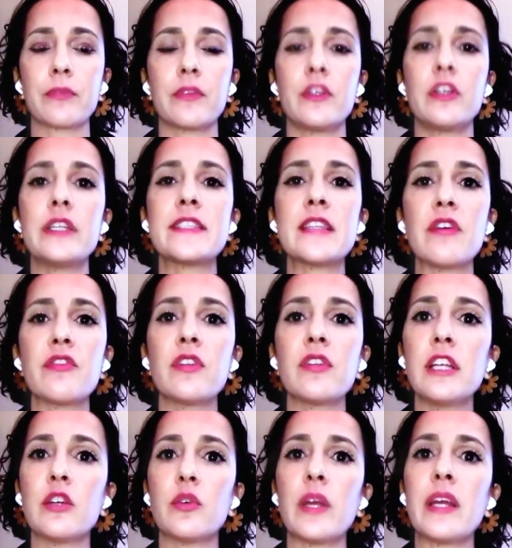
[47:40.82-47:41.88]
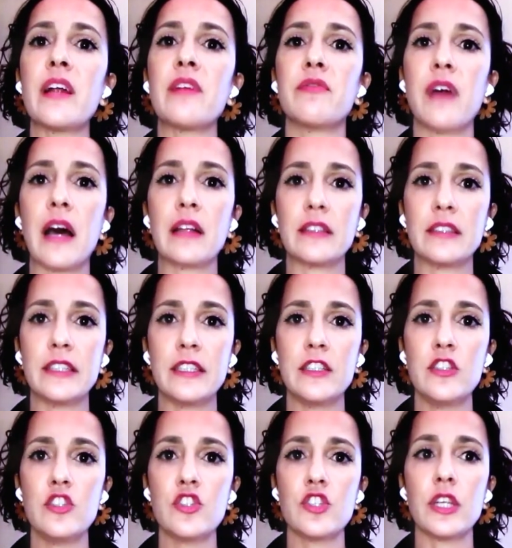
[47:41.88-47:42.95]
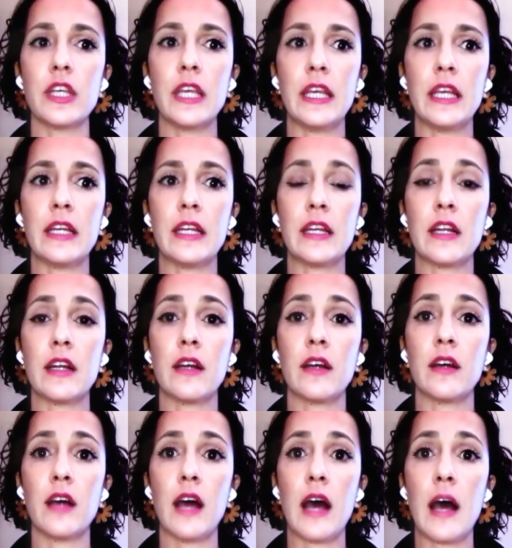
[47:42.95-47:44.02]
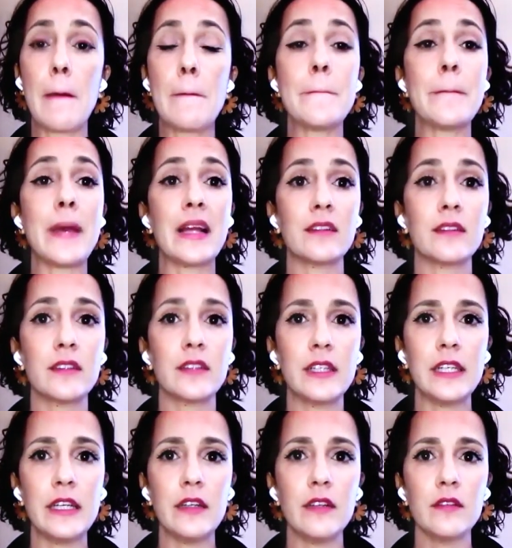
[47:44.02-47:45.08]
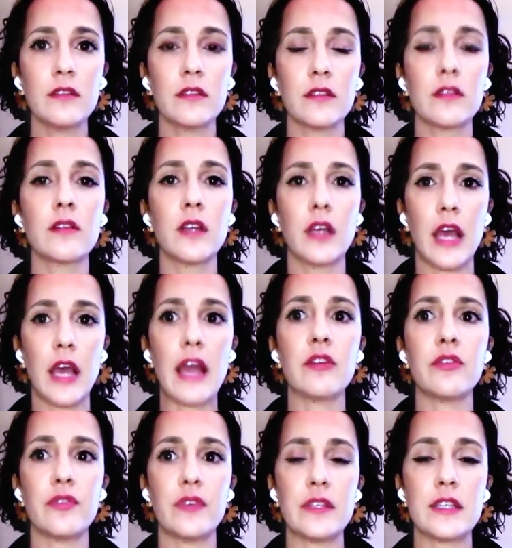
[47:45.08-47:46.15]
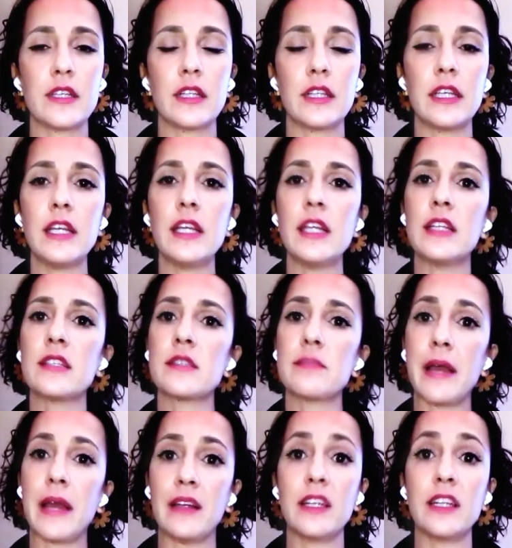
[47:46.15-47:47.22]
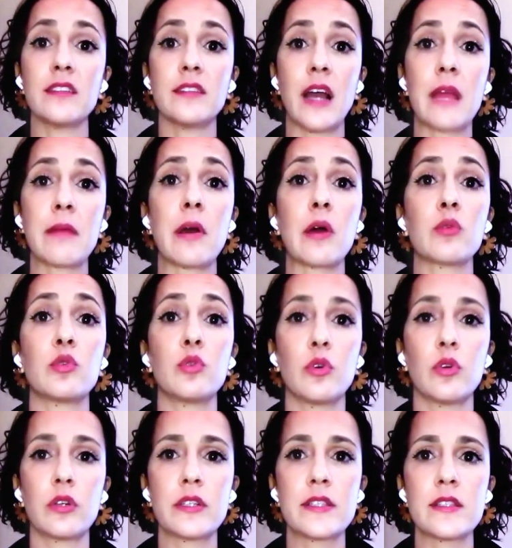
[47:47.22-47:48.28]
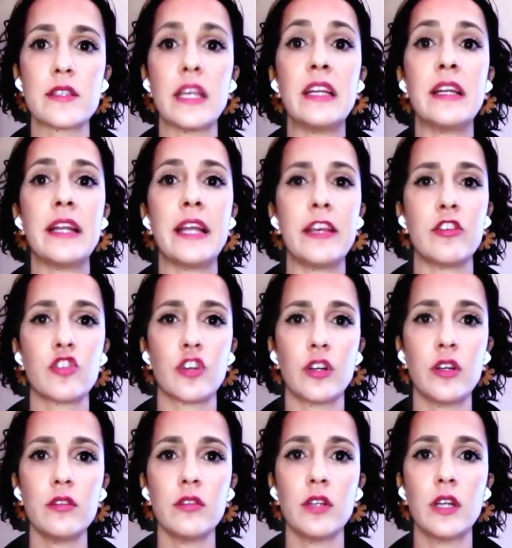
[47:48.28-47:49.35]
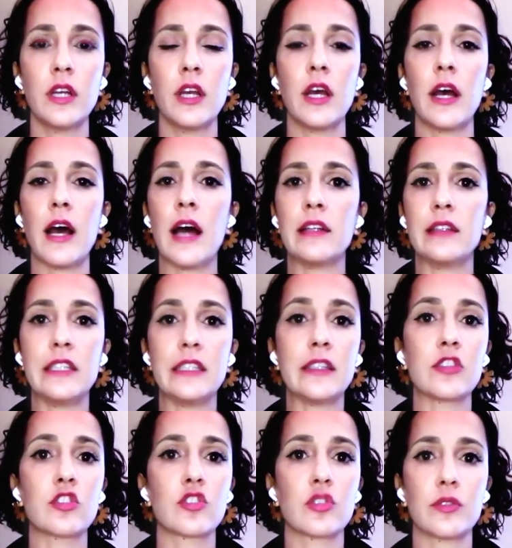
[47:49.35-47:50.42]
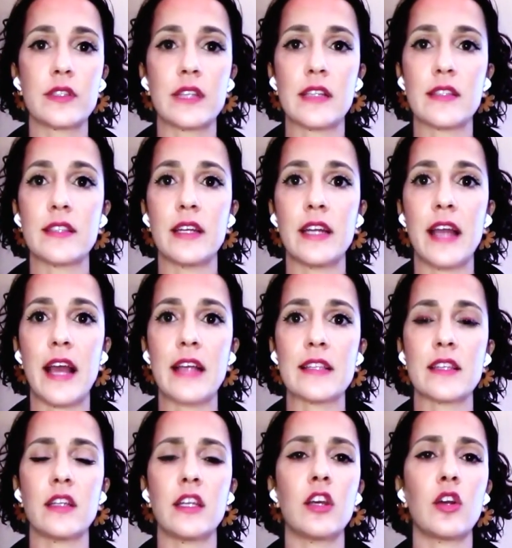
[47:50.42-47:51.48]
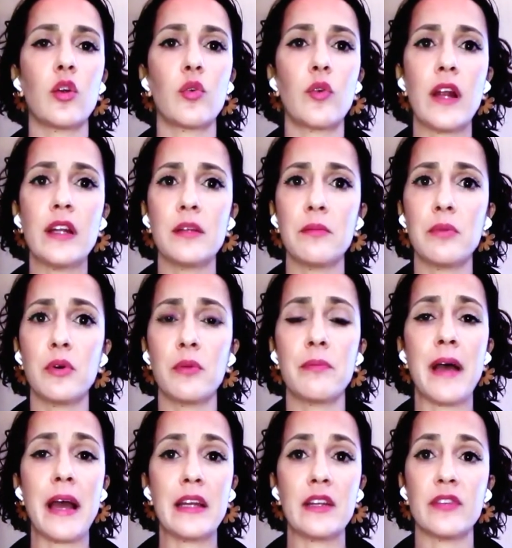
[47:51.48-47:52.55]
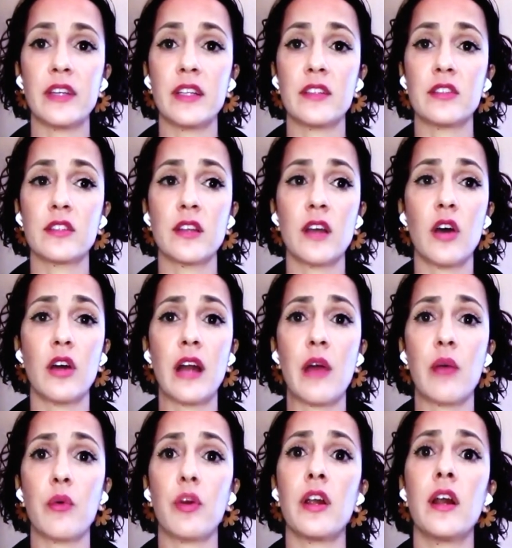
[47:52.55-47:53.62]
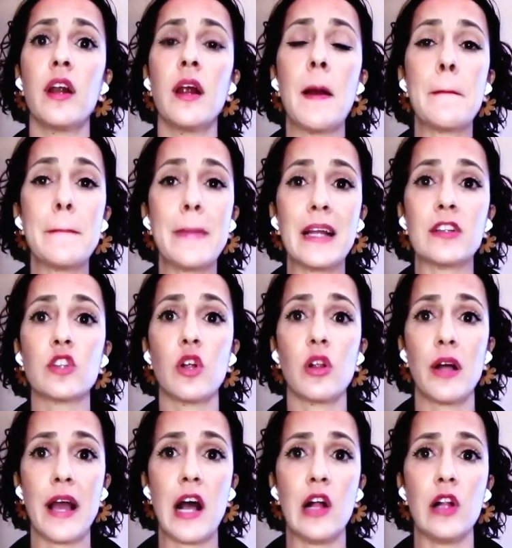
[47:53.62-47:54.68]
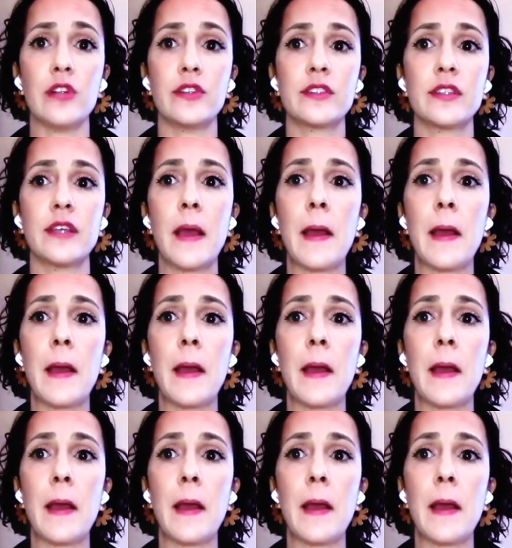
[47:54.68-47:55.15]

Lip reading: There is definitely great advantage in mentally and physically in spending time outdoors in nature. Data shows us that it has an incredible benefit on our mental health.